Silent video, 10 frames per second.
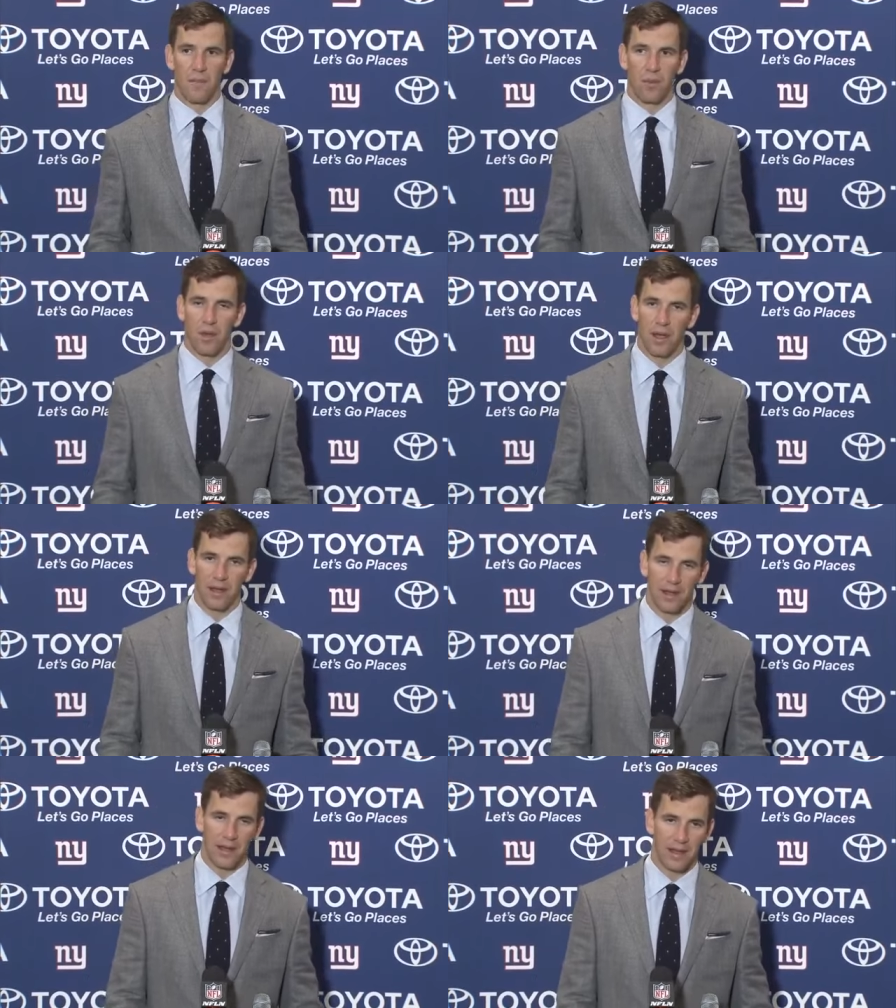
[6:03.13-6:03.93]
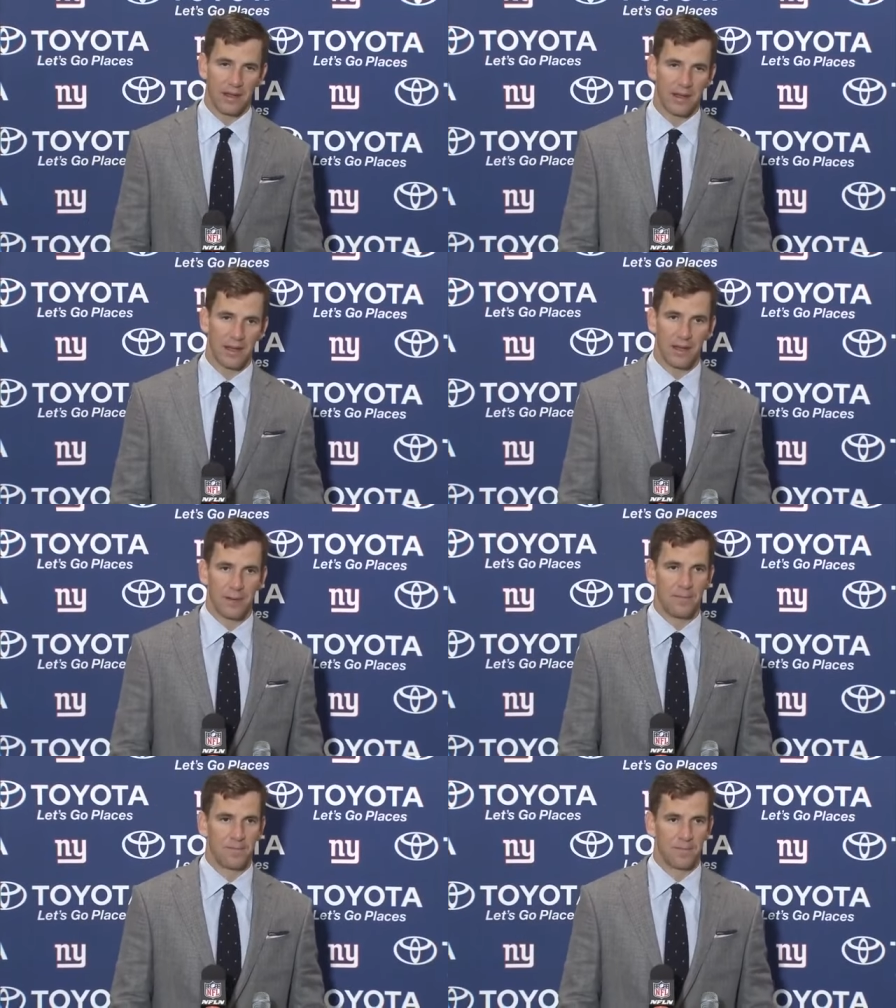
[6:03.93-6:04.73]
line play,
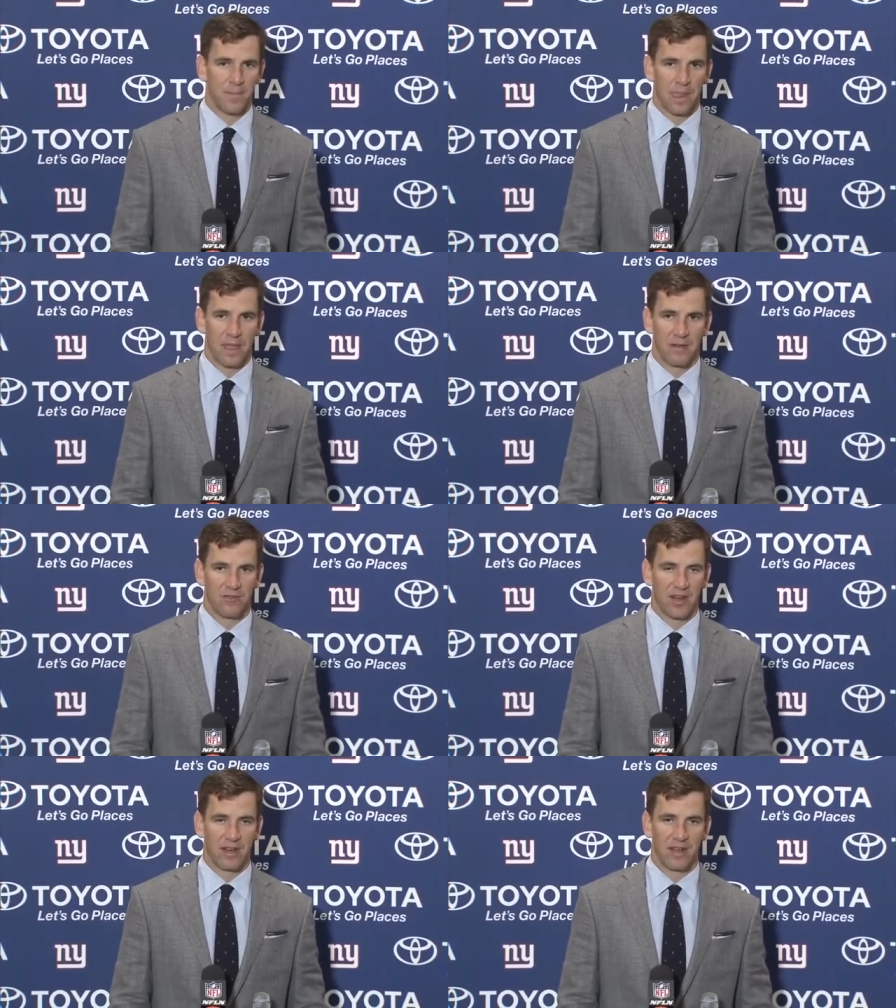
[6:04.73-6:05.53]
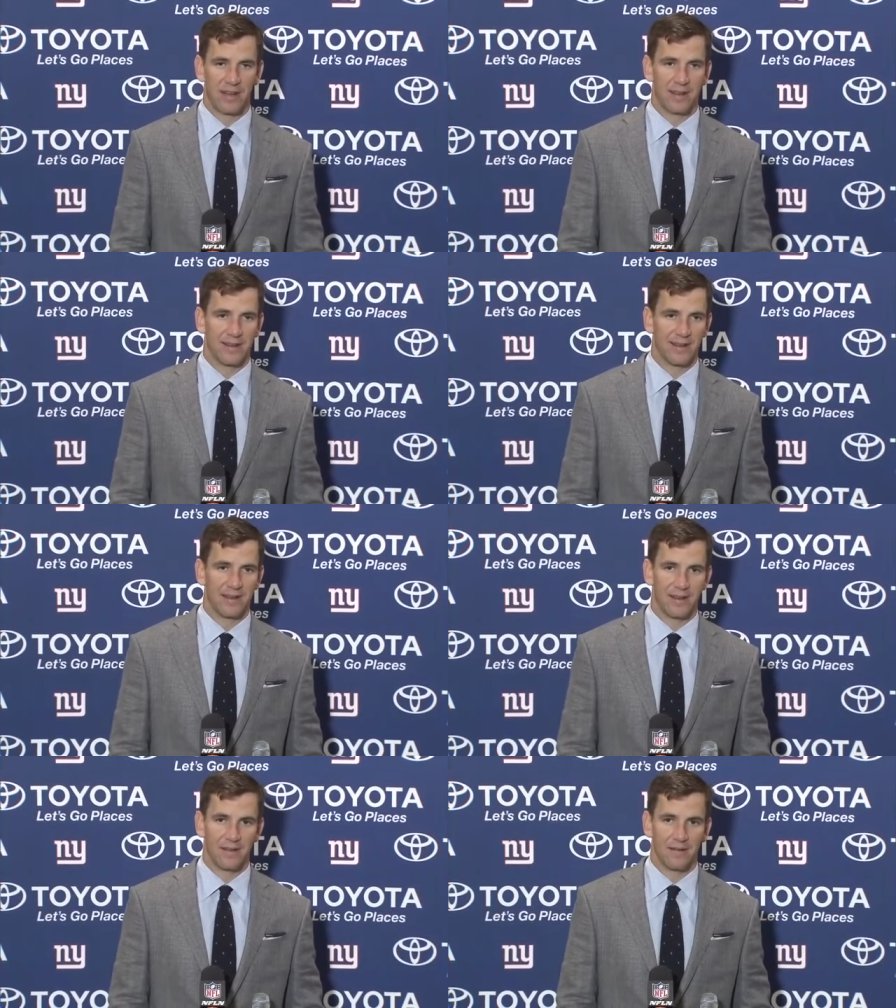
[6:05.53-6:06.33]
and you know, tried to hit, you
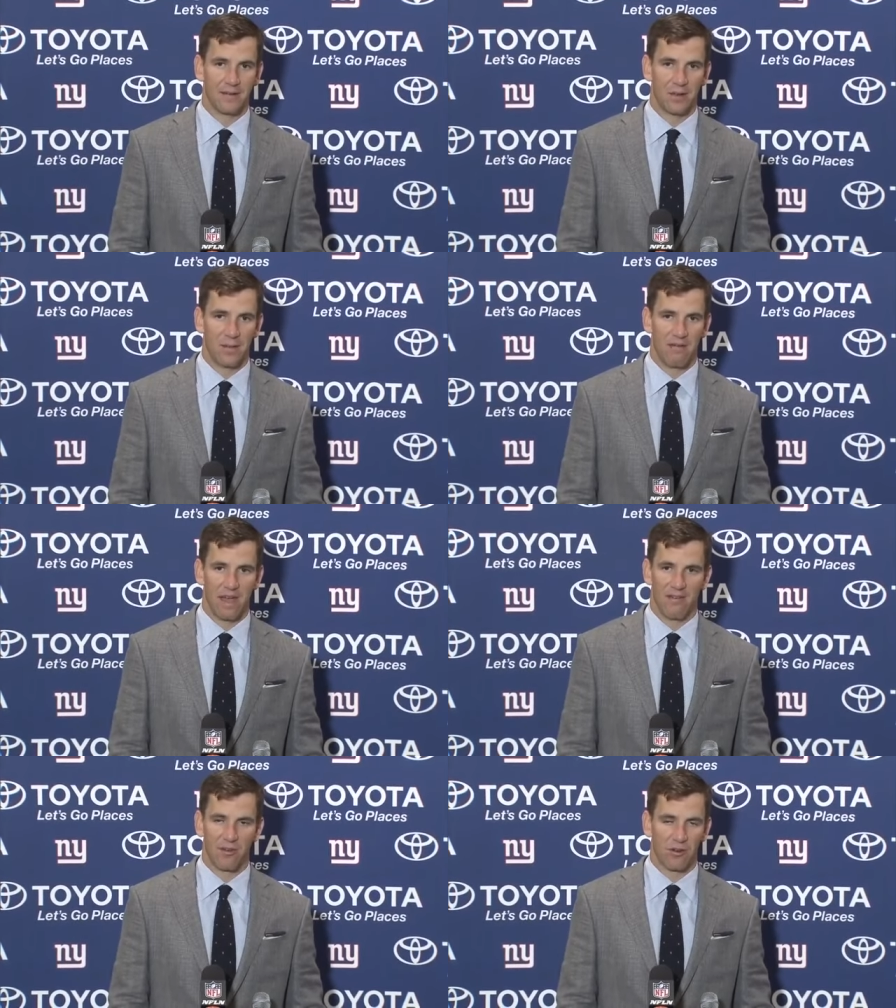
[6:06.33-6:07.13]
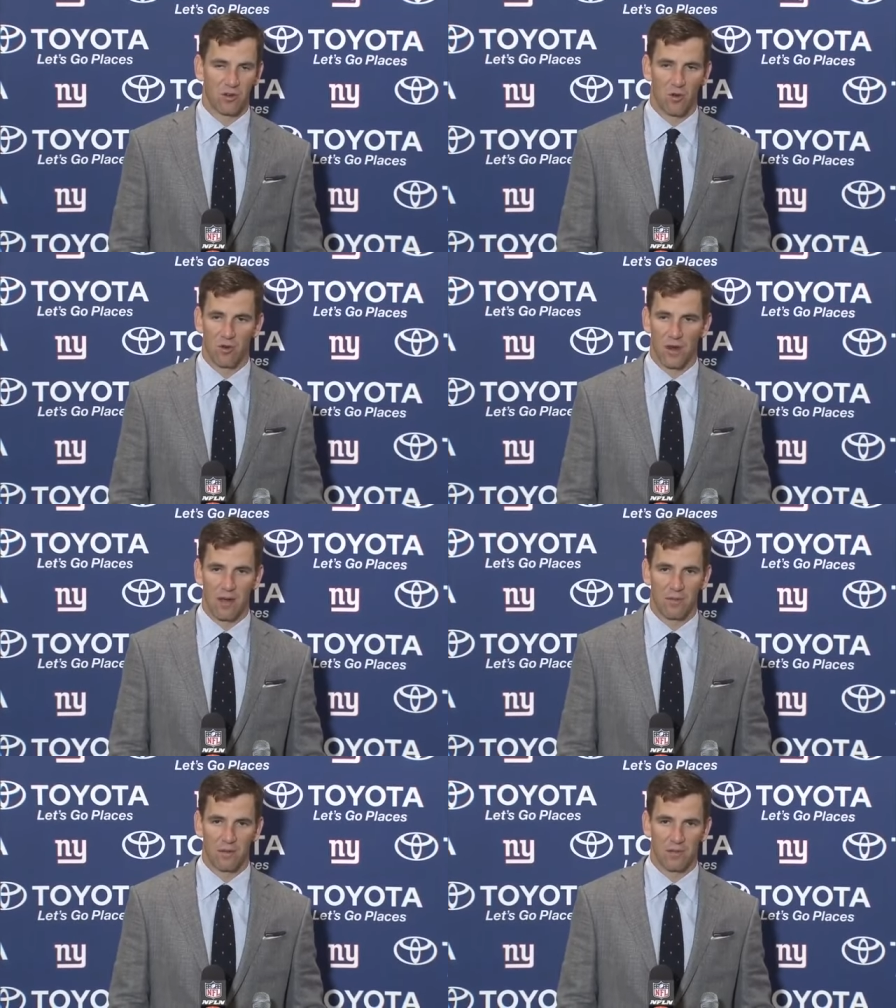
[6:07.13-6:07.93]
know, maybe Evan on a corner
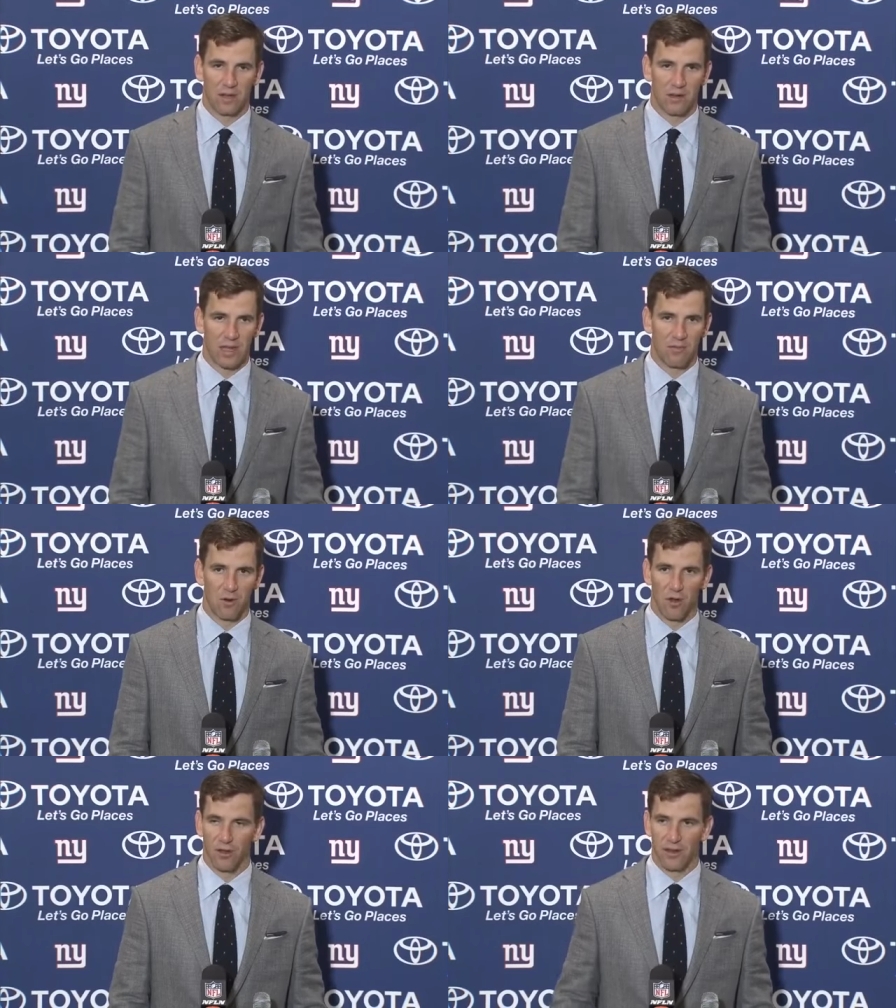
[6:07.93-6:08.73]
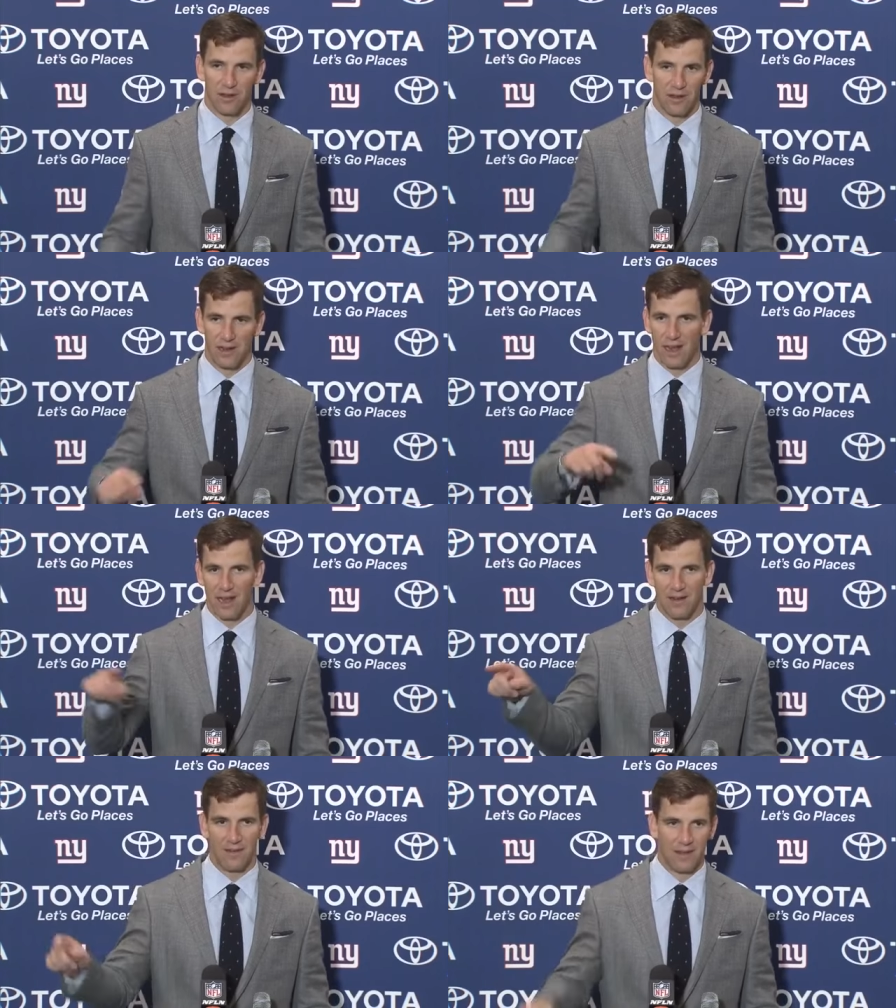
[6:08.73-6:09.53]
route, but, you know, kept rolling and
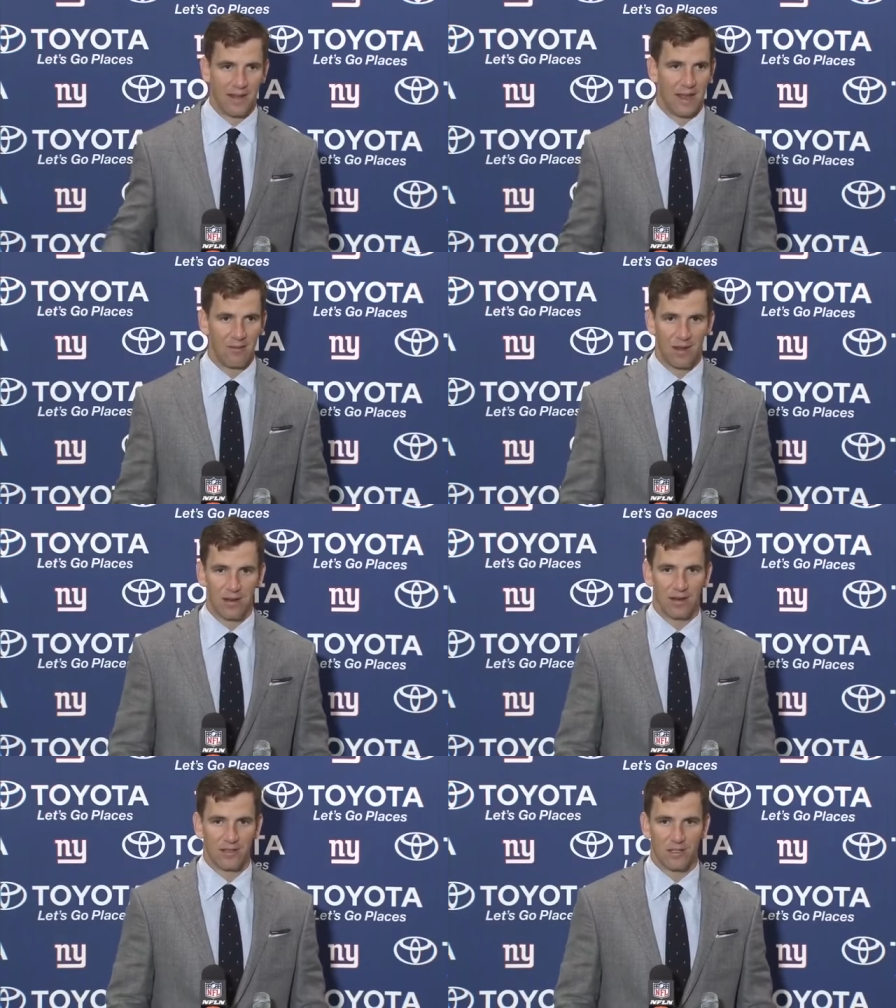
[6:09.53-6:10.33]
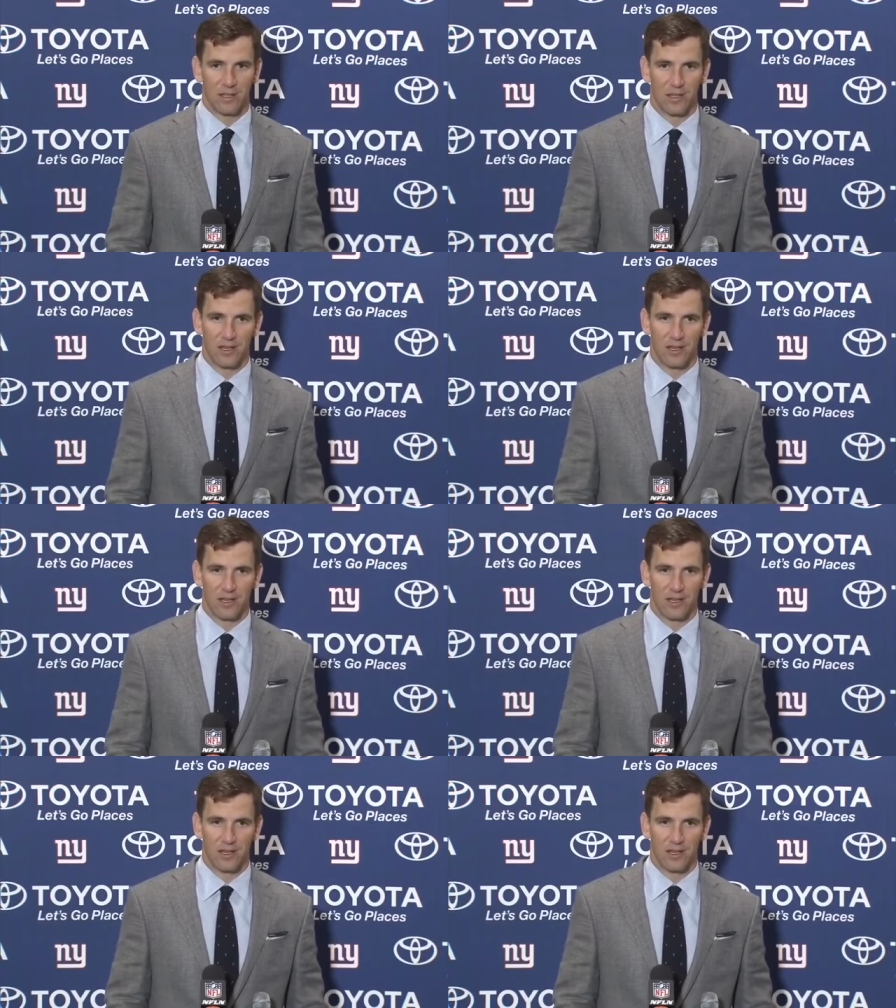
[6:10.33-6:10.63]
had Red just,